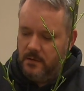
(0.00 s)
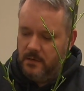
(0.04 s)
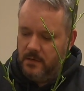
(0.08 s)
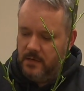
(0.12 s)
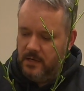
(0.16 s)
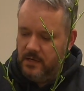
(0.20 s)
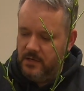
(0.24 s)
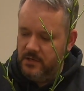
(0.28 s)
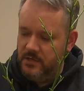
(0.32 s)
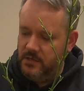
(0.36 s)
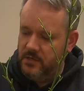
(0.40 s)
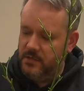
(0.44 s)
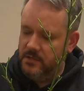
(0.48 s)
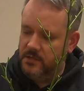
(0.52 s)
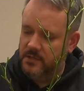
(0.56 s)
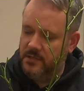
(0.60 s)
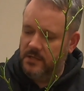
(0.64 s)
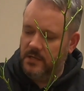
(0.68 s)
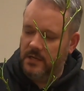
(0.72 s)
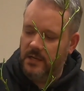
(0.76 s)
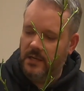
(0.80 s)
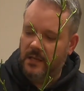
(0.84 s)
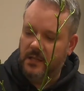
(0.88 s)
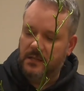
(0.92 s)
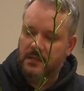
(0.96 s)
And as you can
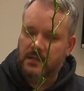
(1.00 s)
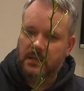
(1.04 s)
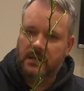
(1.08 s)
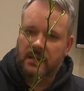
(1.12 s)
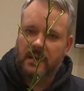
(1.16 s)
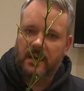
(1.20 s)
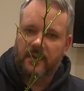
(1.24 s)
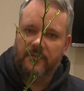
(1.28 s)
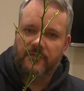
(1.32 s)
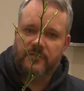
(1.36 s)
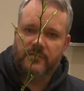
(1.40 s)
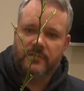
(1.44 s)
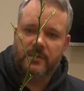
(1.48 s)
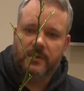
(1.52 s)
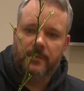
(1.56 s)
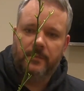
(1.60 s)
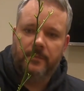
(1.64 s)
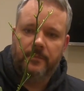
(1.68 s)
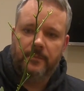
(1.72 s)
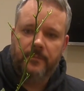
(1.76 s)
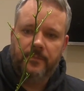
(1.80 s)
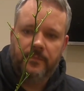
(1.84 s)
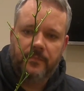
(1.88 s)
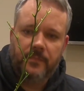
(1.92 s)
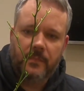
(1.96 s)
see, it did have
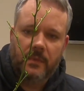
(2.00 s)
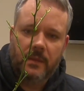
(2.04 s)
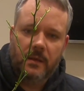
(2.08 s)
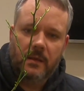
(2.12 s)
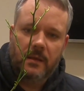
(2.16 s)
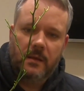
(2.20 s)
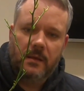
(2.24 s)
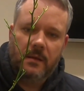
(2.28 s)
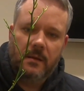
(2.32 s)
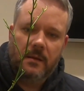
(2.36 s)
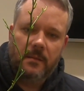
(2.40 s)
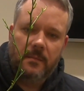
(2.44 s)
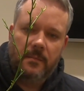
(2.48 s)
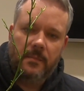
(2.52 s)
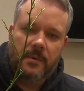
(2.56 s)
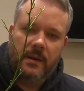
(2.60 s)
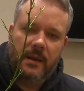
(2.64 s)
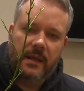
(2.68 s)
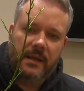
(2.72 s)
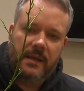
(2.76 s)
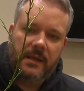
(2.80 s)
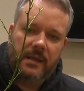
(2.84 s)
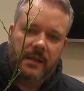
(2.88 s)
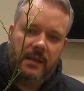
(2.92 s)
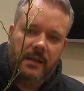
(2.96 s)
some
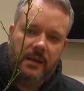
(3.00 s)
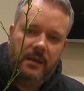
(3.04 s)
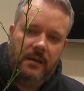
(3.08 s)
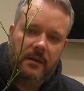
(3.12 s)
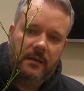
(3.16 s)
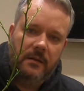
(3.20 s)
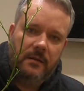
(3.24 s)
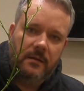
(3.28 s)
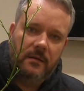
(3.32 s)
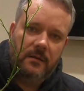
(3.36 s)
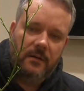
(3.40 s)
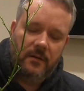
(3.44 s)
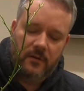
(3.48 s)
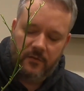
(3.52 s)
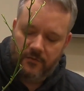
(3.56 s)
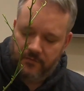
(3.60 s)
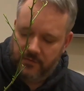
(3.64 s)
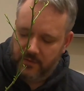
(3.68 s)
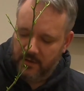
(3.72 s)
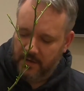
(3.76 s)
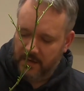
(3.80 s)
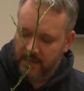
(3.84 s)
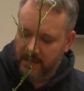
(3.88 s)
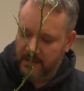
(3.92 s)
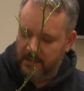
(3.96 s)
blackening of
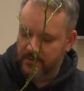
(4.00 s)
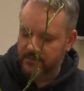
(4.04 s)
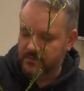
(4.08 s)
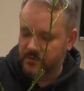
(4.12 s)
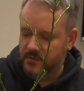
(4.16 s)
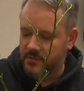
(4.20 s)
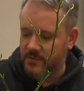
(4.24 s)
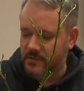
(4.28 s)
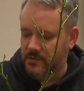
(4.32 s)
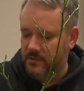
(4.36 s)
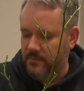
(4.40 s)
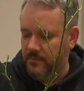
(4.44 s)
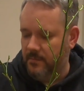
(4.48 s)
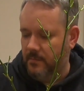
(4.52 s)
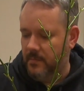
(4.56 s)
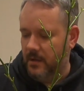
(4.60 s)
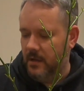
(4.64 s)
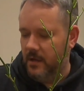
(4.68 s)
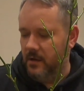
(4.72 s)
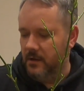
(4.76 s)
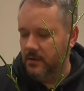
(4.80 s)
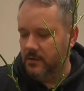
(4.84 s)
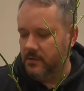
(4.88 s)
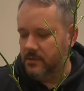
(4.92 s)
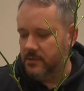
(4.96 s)
the leaves and some
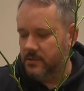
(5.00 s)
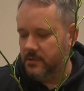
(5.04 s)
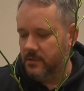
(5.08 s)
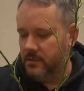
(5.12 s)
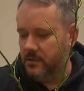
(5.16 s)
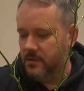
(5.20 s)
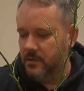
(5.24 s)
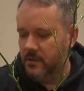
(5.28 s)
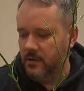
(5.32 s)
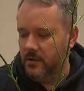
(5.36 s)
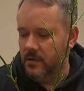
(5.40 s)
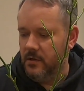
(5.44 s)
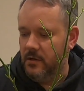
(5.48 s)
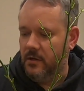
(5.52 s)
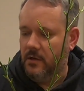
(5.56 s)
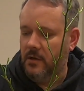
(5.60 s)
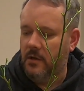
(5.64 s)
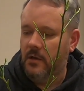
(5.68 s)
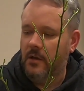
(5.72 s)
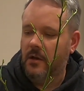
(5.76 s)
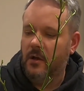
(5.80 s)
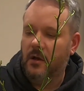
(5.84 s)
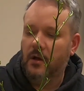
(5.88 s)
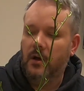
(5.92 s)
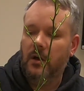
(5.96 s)
marks
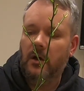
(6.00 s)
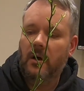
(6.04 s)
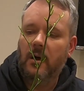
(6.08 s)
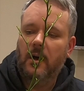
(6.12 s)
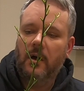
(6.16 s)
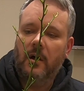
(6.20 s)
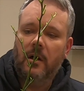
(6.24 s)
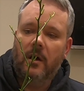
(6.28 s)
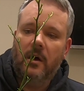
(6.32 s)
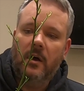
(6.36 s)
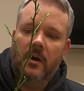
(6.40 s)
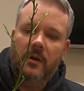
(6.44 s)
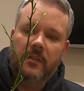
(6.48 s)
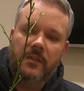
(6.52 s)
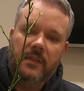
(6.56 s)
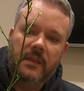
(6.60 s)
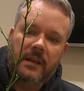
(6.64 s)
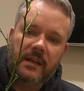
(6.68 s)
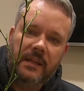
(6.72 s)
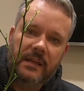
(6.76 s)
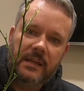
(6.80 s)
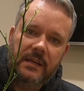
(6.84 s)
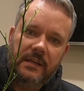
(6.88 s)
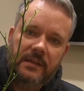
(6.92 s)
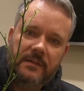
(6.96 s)
on the
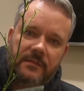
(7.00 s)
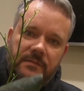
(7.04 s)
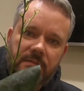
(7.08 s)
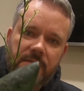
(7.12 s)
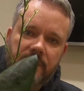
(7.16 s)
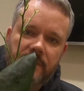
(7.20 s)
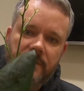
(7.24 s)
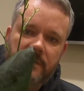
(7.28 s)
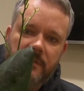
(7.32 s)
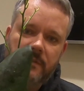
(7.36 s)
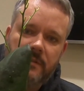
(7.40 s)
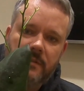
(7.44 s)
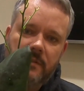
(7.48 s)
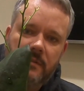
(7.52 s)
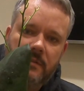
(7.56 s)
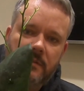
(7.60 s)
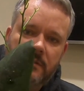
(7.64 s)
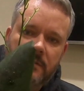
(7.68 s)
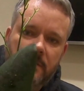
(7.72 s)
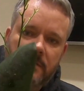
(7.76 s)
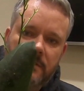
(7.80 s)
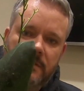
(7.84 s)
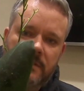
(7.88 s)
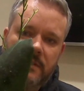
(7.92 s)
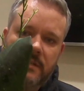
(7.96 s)
leaves.
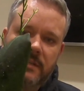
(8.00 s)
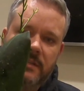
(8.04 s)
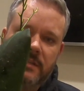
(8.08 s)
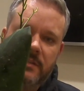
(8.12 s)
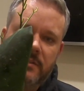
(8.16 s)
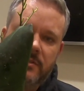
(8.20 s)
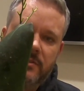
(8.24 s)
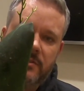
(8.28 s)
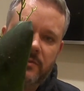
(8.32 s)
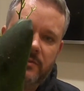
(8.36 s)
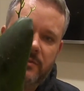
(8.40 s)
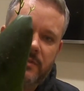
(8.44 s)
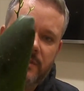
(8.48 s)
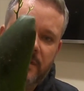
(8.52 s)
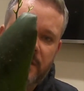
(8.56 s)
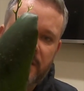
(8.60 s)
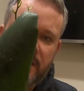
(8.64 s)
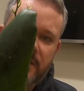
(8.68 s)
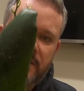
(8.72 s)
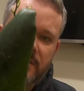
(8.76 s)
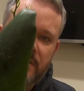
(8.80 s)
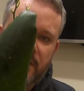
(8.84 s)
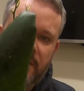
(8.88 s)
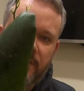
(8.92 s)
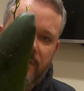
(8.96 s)
See the
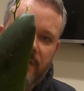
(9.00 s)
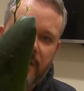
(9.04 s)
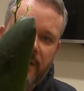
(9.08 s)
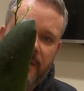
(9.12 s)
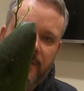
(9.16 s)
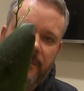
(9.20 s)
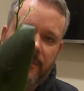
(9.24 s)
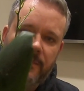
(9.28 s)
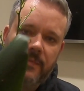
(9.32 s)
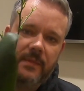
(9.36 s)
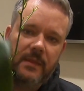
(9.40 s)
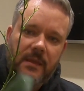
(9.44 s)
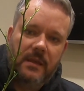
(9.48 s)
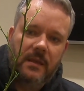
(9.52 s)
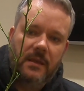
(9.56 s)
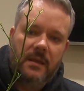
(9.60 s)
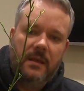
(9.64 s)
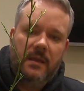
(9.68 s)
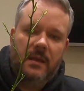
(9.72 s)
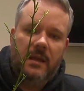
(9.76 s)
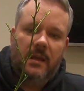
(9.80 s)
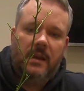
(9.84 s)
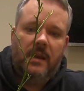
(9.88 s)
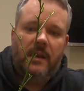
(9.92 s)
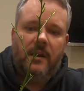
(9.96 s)
sootiness of it,
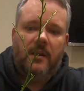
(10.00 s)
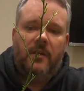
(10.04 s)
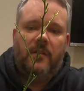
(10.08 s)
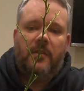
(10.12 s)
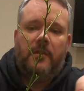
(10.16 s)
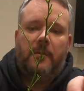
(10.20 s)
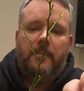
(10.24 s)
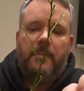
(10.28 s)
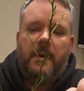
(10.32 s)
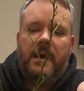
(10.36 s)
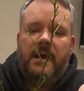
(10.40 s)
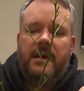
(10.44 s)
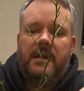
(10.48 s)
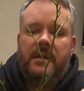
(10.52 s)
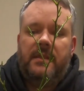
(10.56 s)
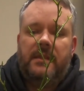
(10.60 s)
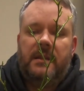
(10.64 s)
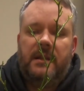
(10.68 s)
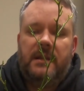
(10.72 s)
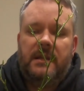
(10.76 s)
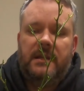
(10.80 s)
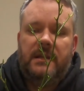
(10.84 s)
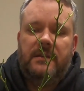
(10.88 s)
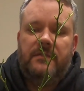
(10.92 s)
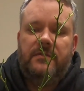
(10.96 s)
and then on the back of the
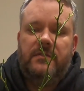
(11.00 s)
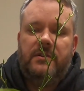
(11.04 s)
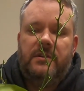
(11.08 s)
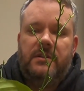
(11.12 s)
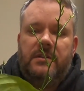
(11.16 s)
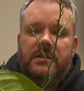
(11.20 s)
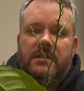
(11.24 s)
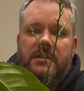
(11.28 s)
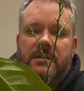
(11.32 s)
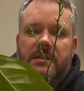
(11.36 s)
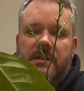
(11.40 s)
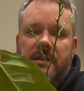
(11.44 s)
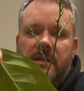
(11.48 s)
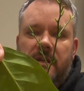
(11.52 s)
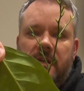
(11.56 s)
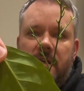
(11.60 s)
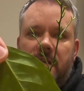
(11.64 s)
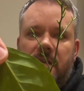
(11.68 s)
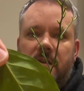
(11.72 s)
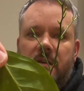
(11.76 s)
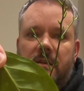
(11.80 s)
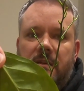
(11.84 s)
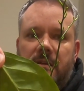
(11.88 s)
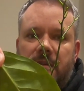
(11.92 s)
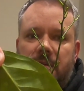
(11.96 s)
leaves you can
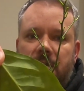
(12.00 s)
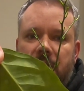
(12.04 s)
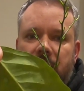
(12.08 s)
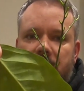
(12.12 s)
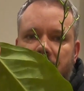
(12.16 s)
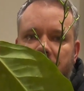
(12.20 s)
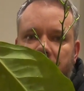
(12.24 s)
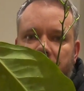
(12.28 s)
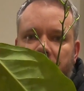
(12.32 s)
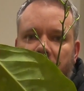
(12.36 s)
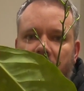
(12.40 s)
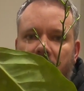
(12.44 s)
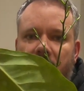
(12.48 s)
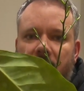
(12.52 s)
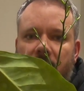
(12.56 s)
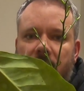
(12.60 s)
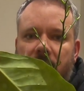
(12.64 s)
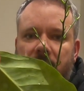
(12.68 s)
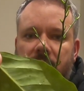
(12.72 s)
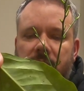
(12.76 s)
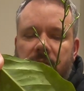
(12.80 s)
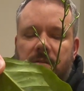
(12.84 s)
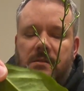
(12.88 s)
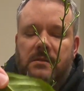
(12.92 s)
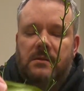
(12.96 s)
see the
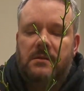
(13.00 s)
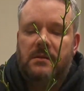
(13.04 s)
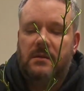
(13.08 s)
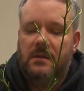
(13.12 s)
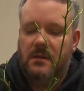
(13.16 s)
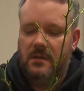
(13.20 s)
marks